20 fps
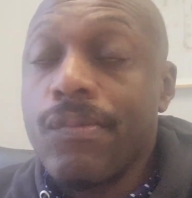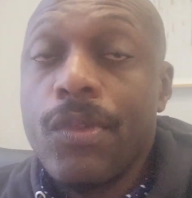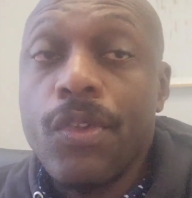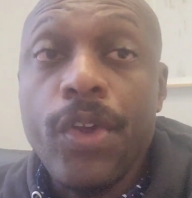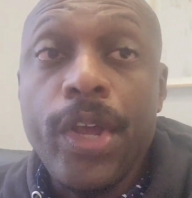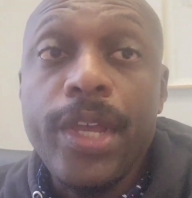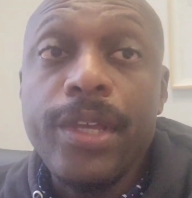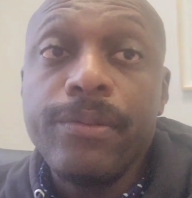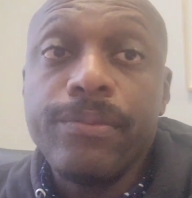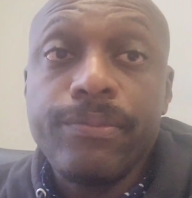
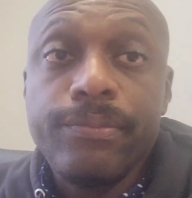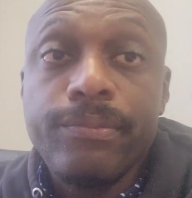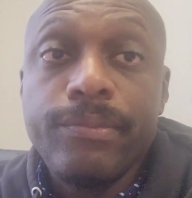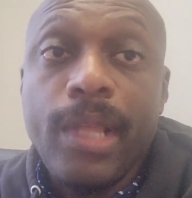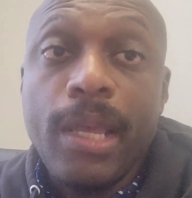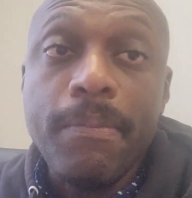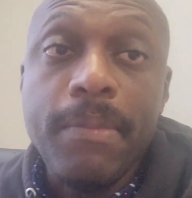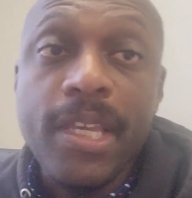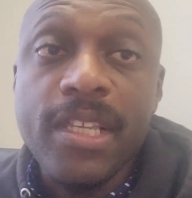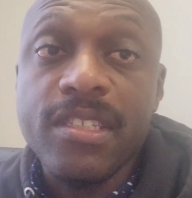Right?
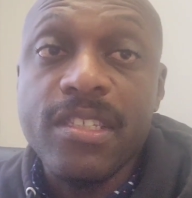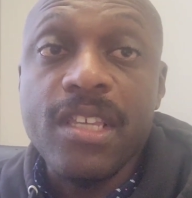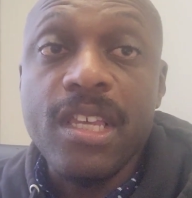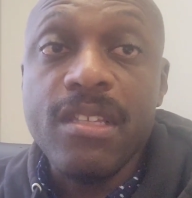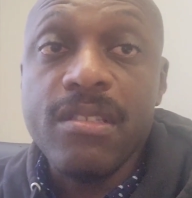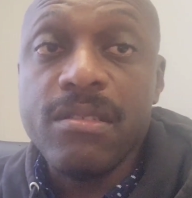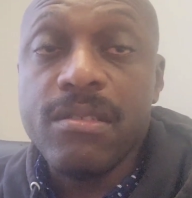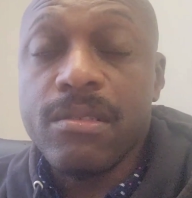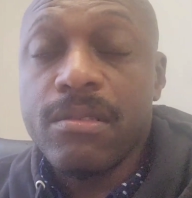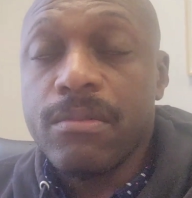That makes
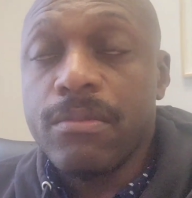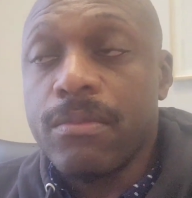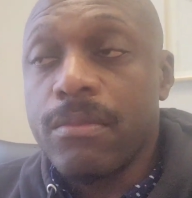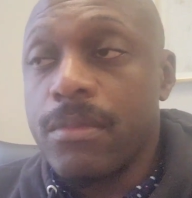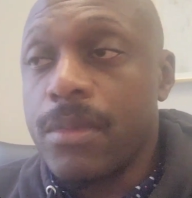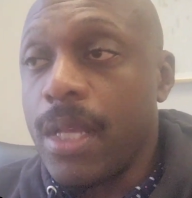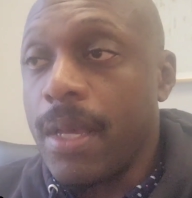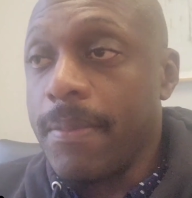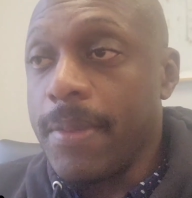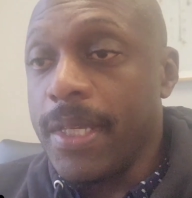sense.
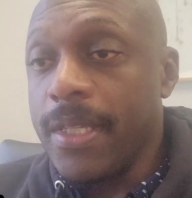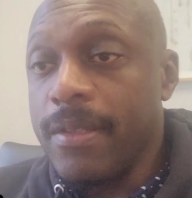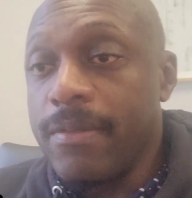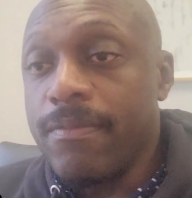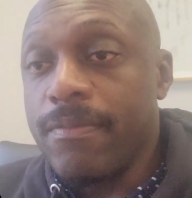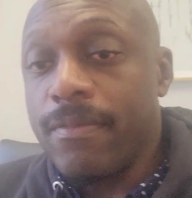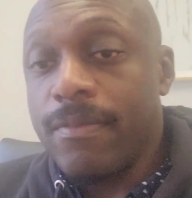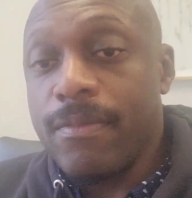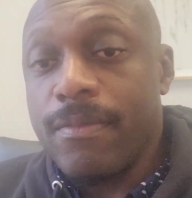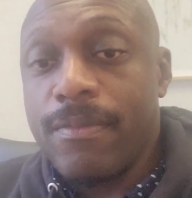I
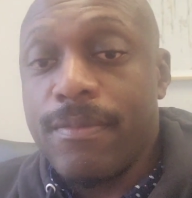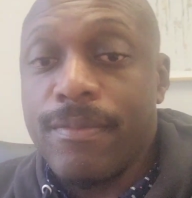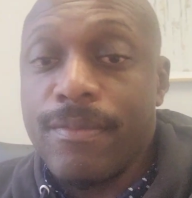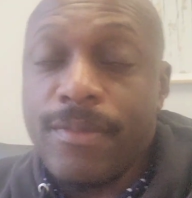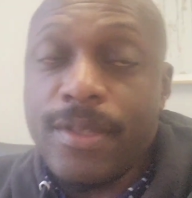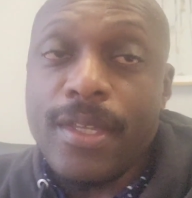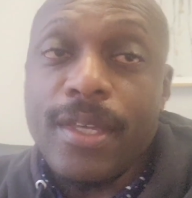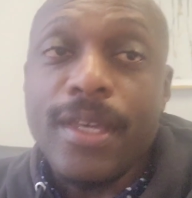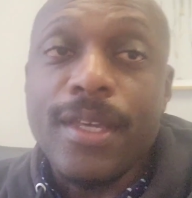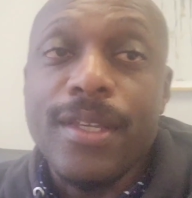mean,
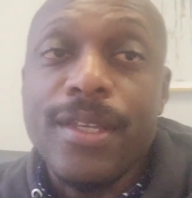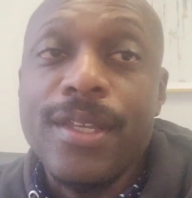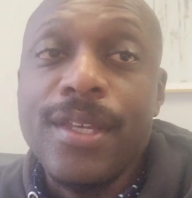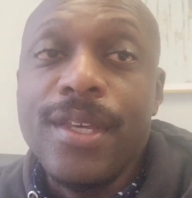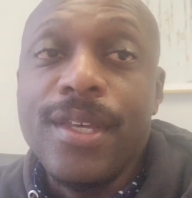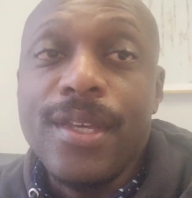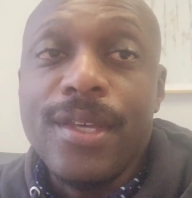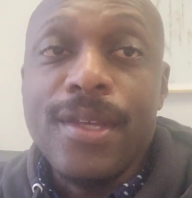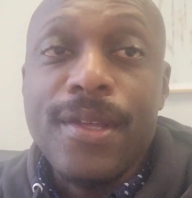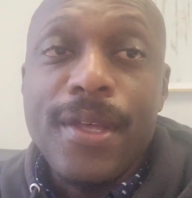it
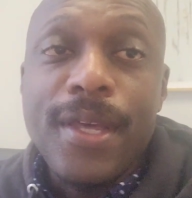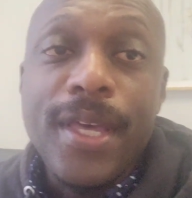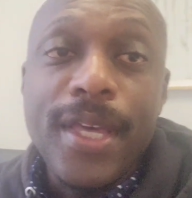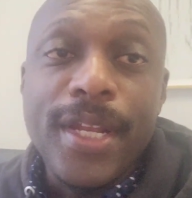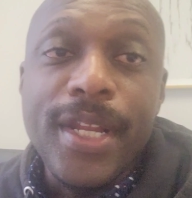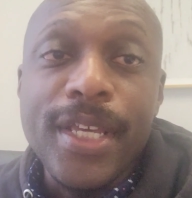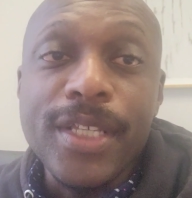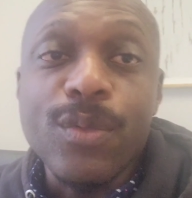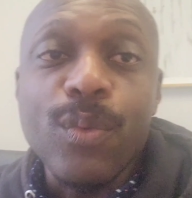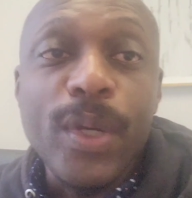
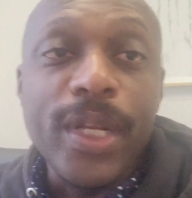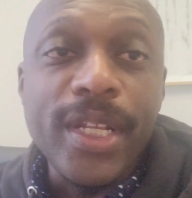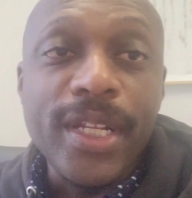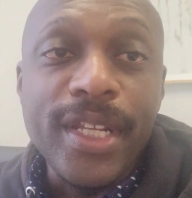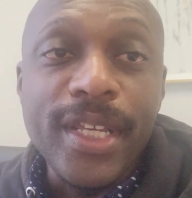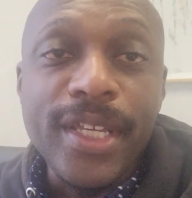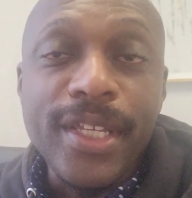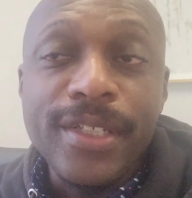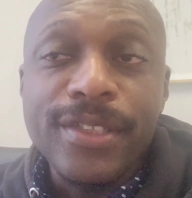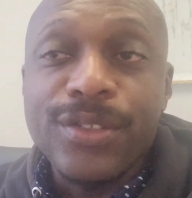is what it
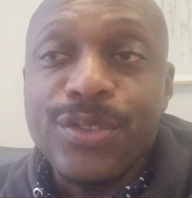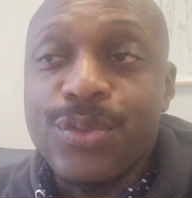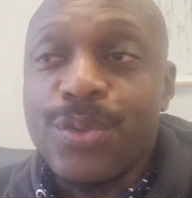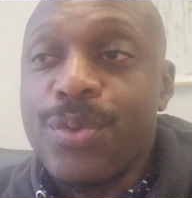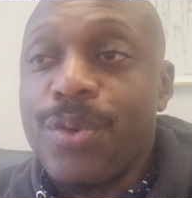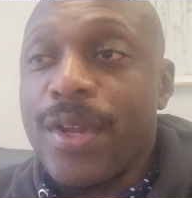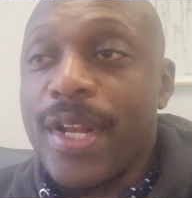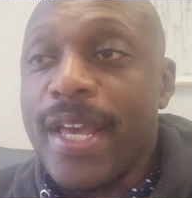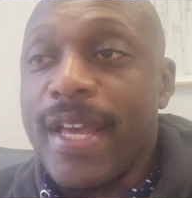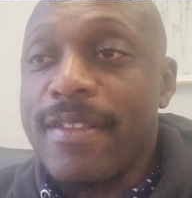is. You're
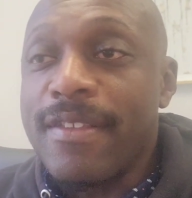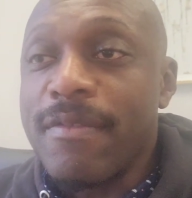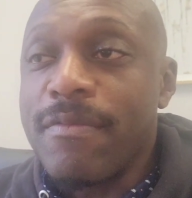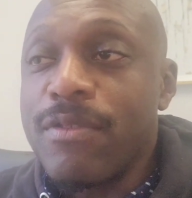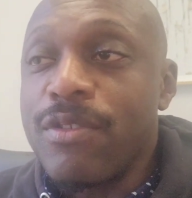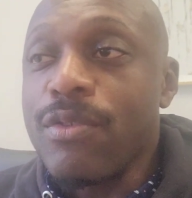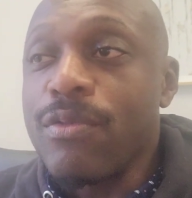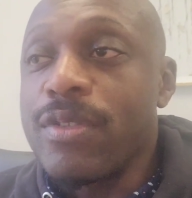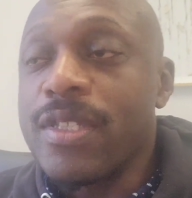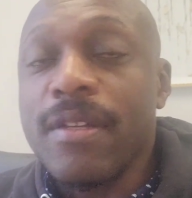going to have to
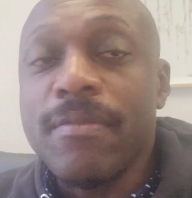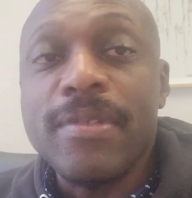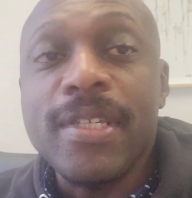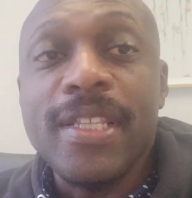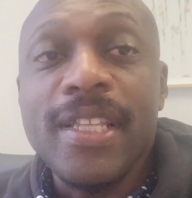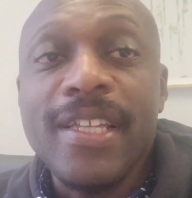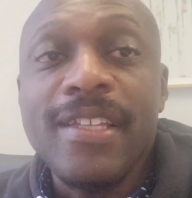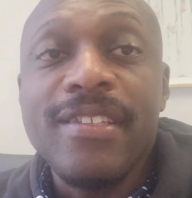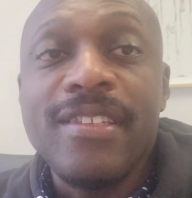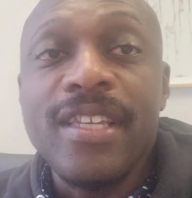do
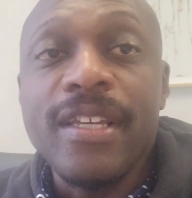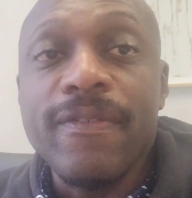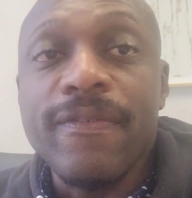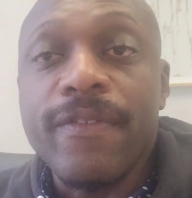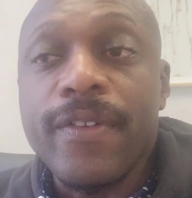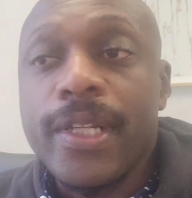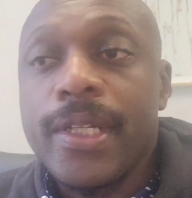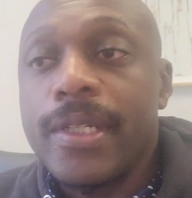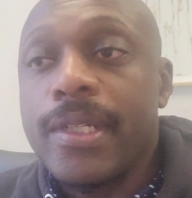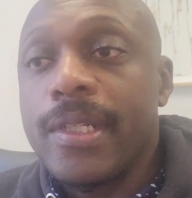something
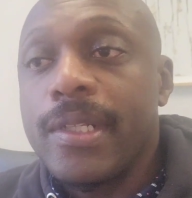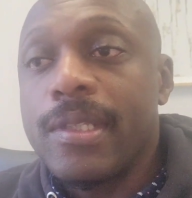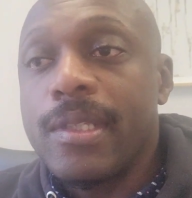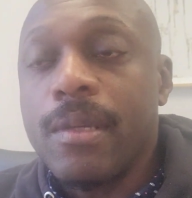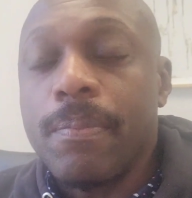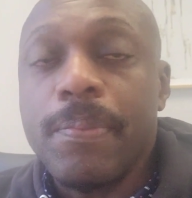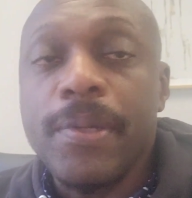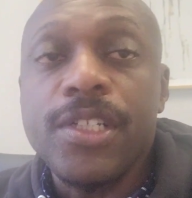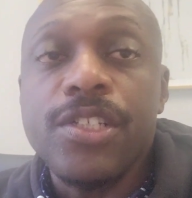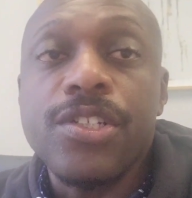indifferent
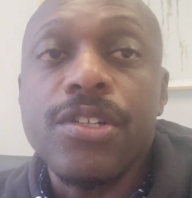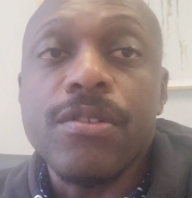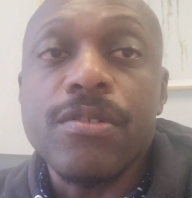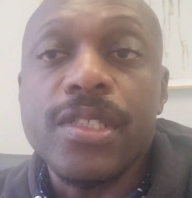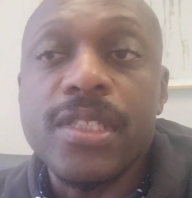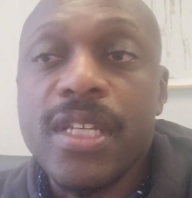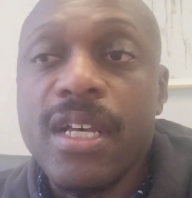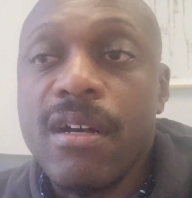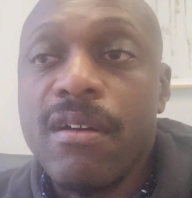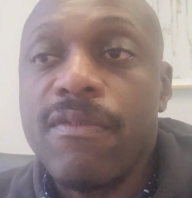to pitch
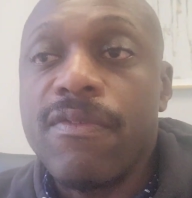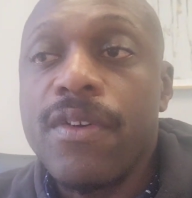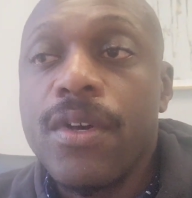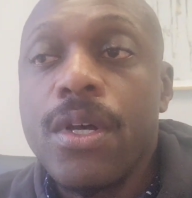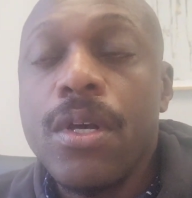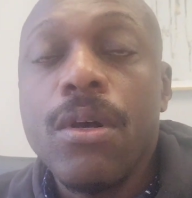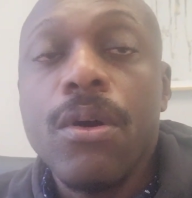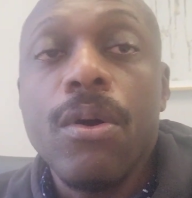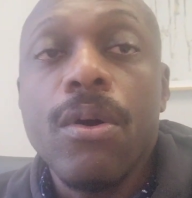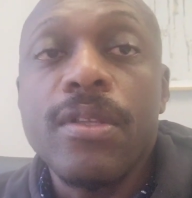yourself
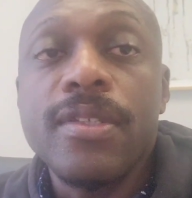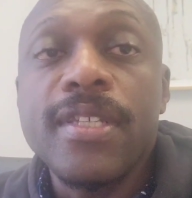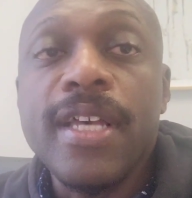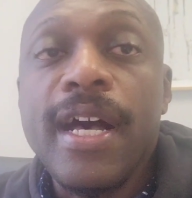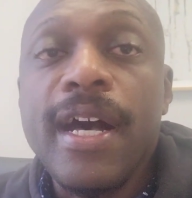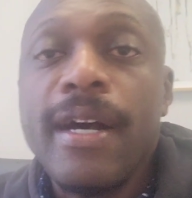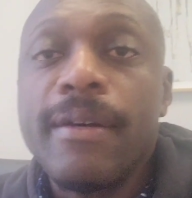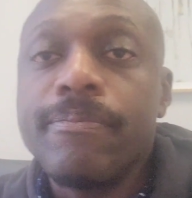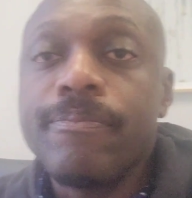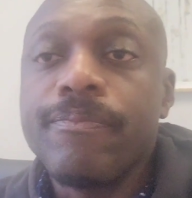on
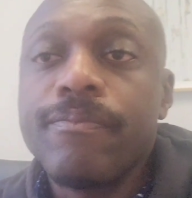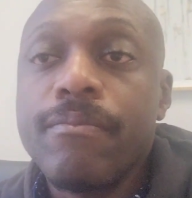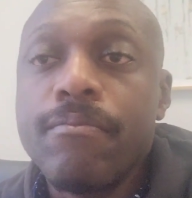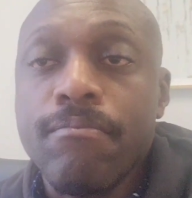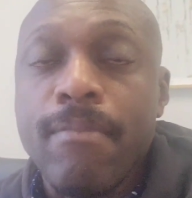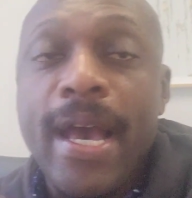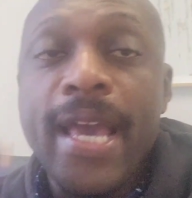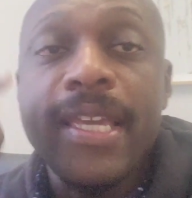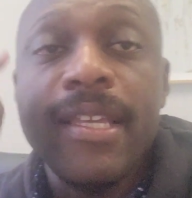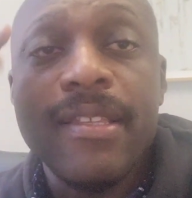top.
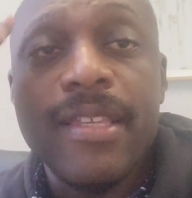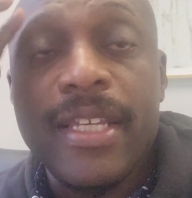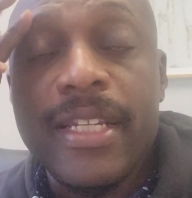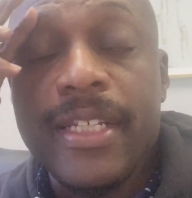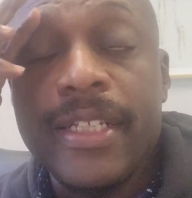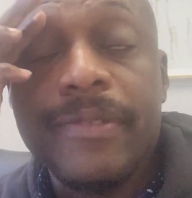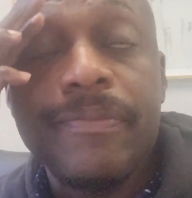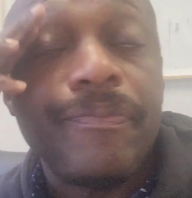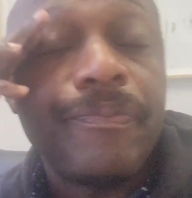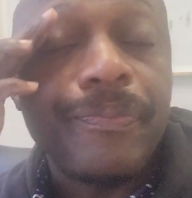Mike did
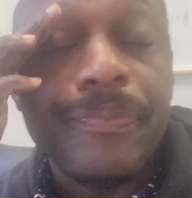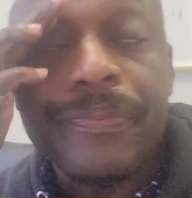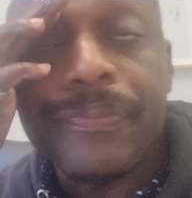it.